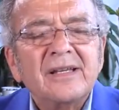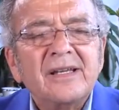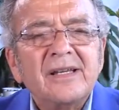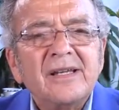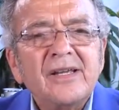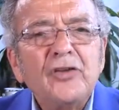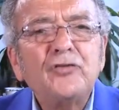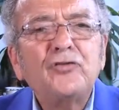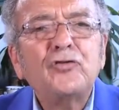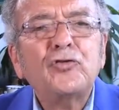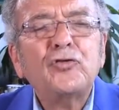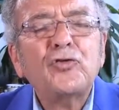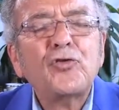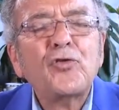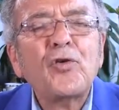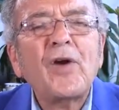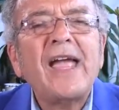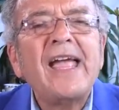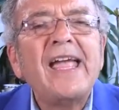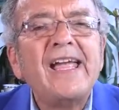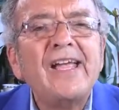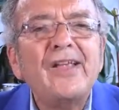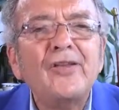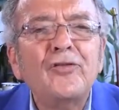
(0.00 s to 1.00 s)
his
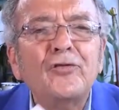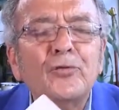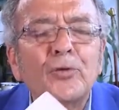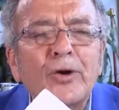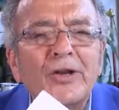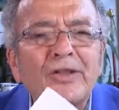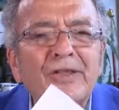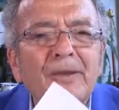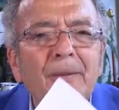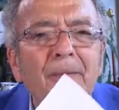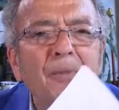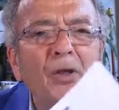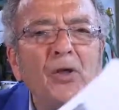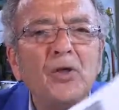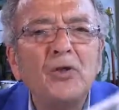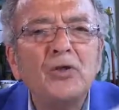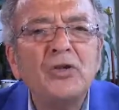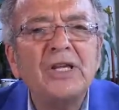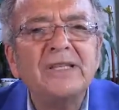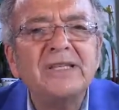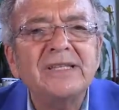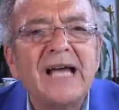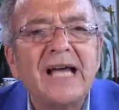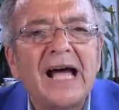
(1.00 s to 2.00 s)
trades were in the $1
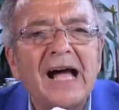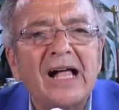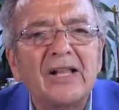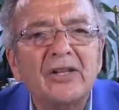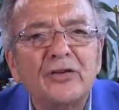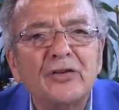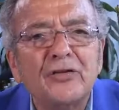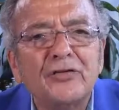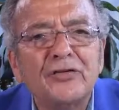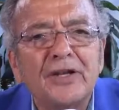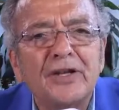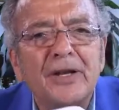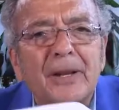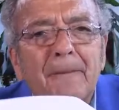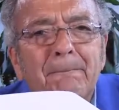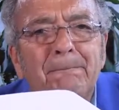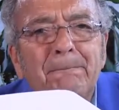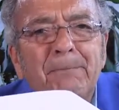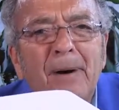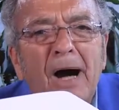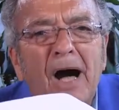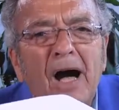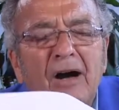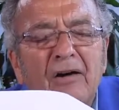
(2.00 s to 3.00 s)
million and
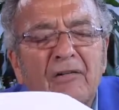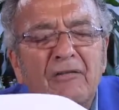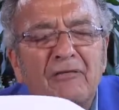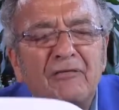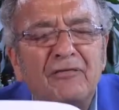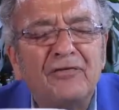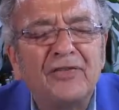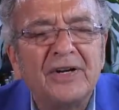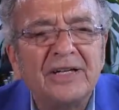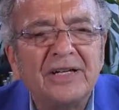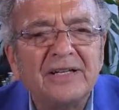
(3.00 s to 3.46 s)
above.